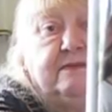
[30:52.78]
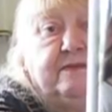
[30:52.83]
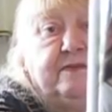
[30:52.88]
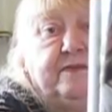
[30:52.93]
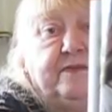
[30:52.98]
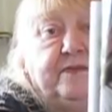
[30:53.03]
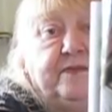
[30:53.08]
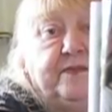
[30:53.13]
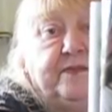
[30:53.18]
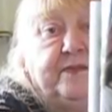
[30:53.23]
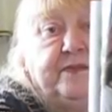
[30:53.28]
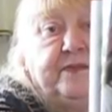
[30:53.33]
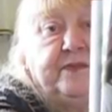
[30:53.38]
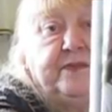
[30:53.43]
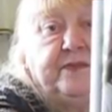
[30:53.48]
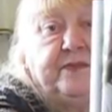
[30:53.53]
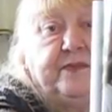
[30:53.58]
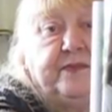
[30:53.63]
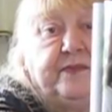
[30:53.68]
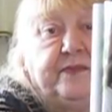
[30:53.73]

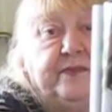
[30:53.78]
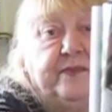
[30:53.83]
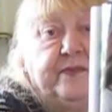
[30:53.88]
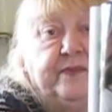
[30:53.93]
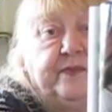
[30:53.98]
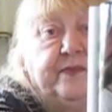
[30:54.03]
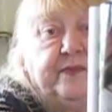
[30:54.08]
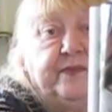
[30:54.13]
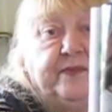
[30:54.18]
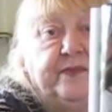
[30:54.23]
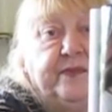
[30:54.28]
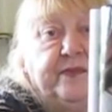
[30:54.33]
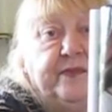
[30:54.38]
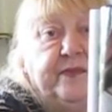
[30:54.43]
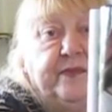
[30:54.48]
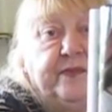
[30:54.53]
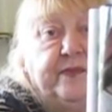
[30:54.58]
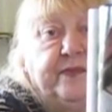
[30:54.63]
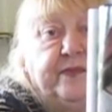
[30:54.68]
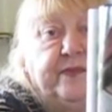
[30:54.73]

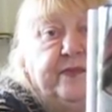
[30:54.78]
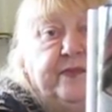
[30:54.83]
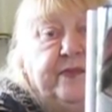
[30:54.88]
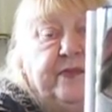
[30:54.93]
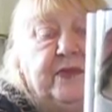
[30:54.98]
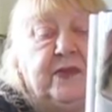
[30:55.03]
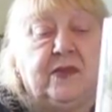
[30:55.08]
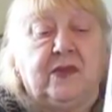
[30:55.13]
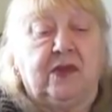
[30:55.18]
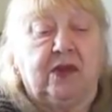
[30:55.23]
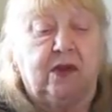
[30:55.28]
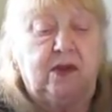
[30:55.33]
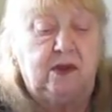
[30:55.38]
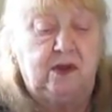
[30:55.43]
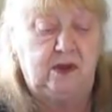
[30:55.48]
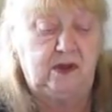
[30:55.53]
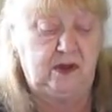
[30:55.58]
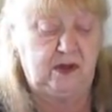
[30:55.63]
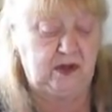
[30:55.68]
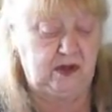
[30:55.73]

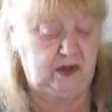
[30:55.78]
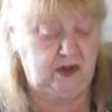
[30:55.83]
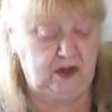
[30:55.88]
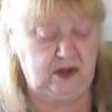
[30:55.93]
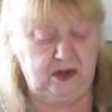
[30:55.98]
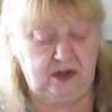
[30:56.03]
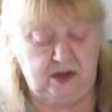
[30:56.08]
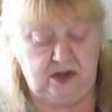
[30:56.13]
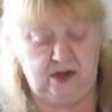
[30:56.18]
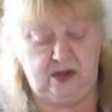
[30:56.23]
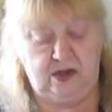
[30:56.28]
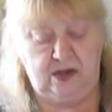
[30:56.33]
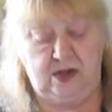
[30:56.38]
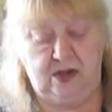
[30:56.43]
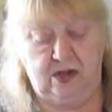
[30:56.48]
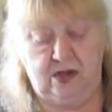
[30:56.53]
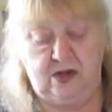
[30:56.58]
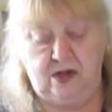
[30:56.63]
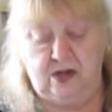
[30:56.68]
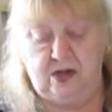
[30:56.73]
Nobody speaks.